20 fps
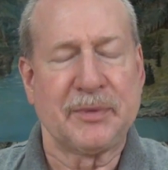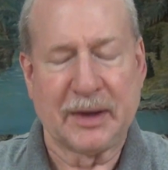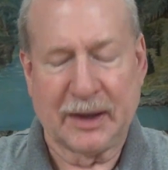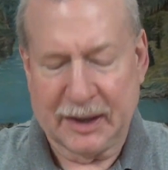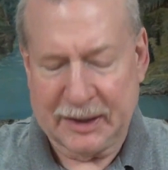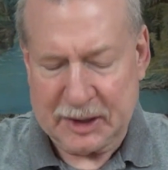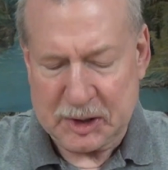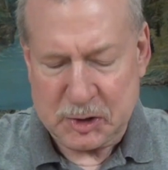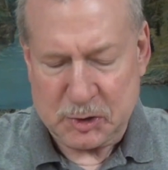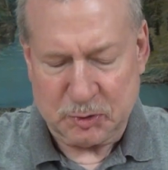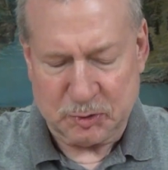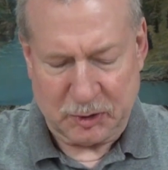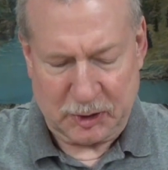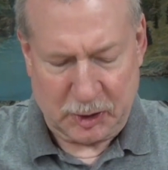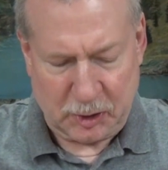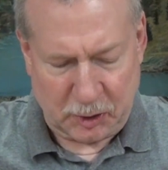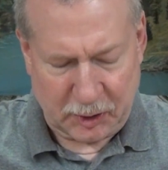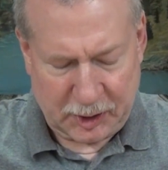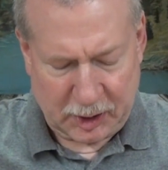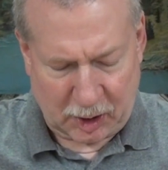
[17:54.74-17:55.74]
And it's
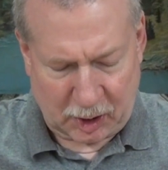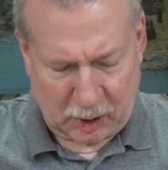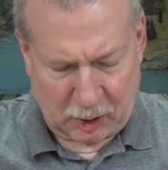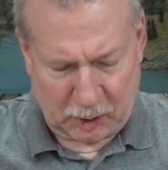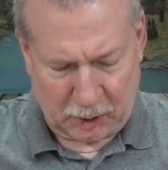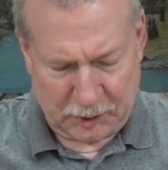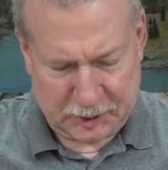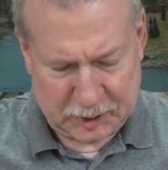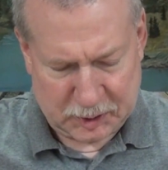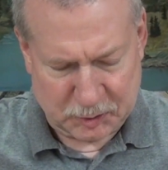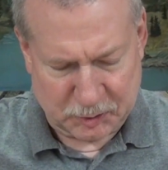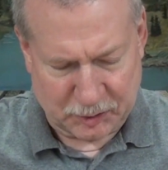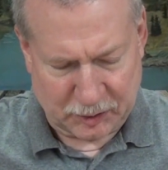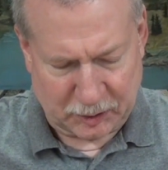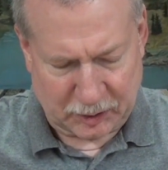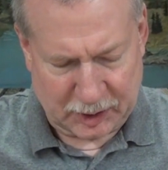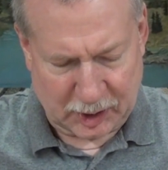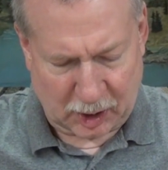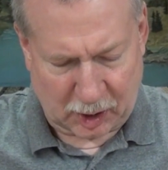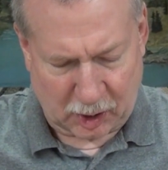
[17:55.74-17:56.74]
really hard. It's
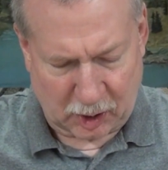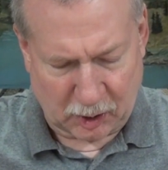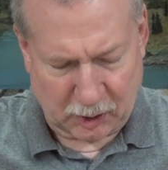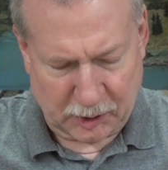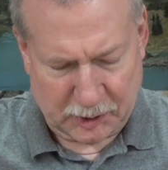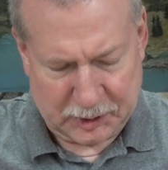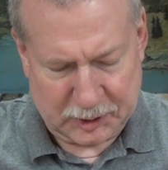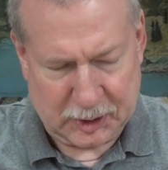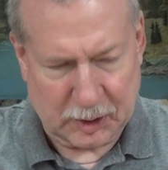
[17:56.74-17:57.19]
really hard.